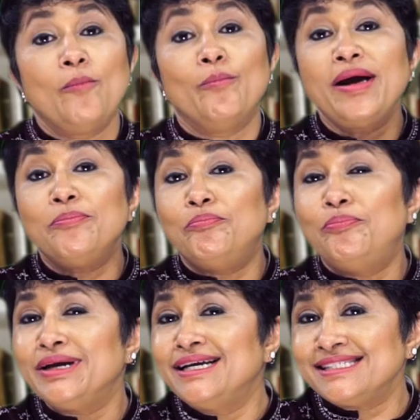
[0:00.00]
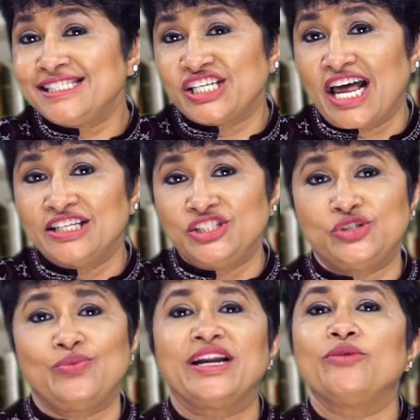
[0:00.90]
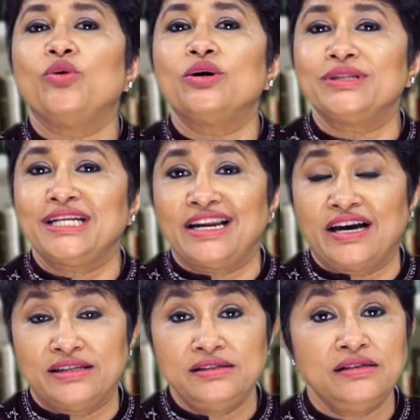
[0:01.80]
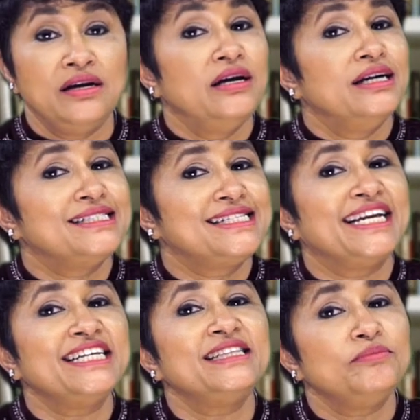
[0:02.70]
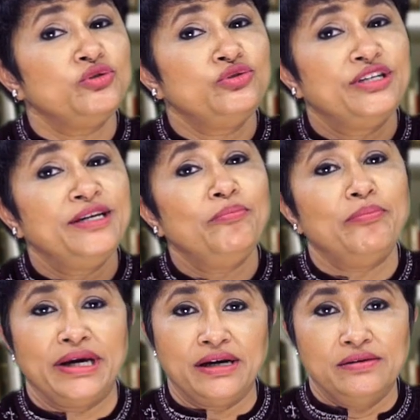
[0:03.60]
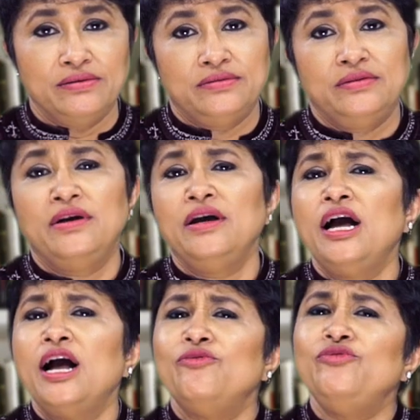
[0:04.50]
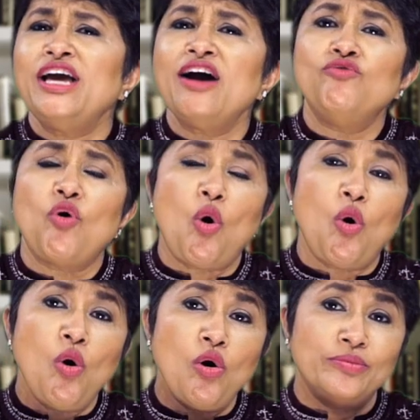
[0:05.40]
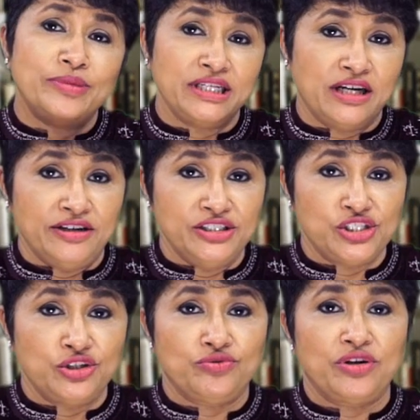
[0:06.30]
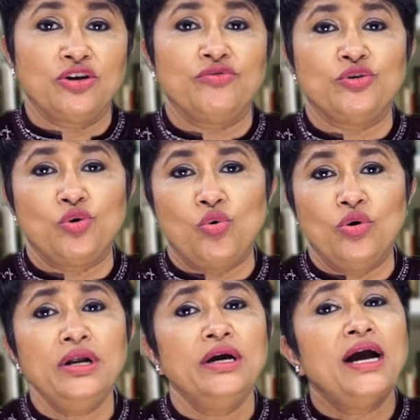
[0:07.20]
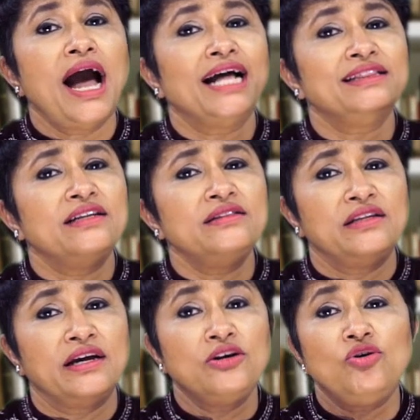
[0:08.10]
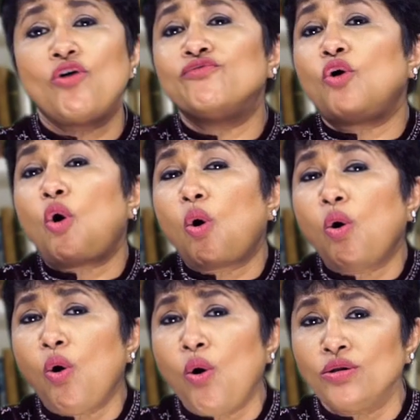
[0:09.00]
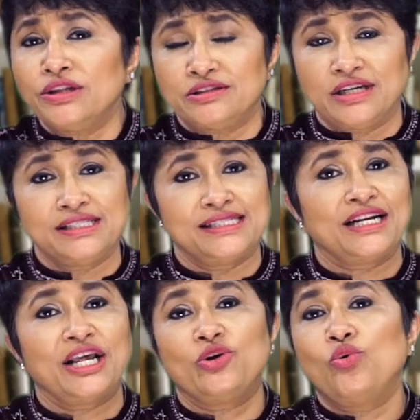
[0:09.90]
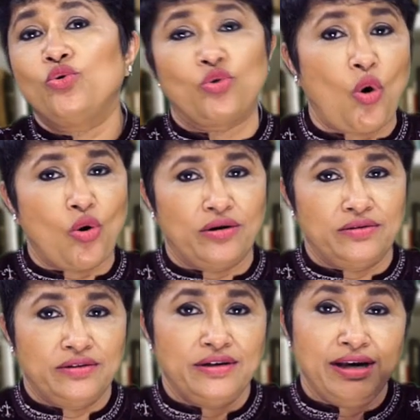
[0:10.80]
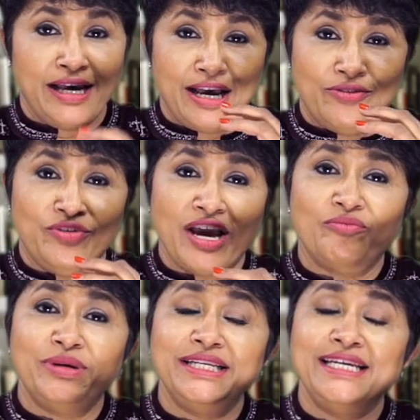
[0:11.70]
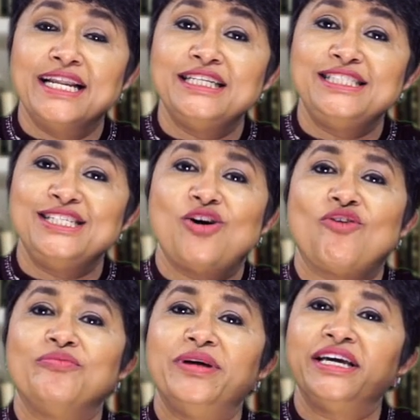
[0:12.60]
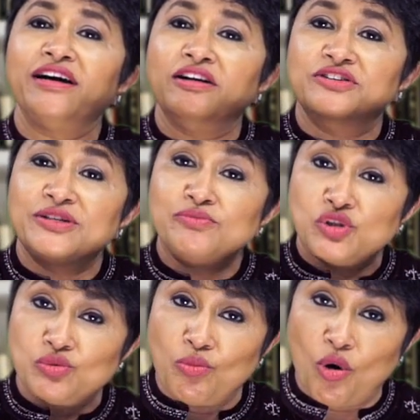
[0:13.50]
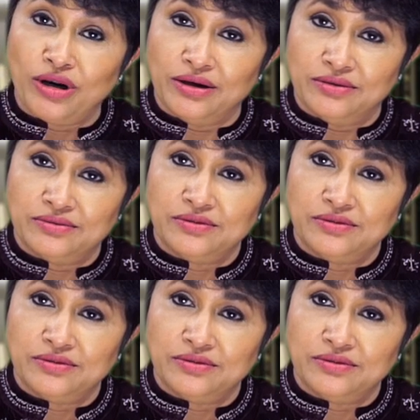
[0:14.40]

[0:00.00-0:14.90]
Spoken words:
My biggest challenge when I work with clients is getting them to dream big. We have all been conditioned to think of a goal and then think of all the things that can go wrong. We have been guilty of making our dreams smaller.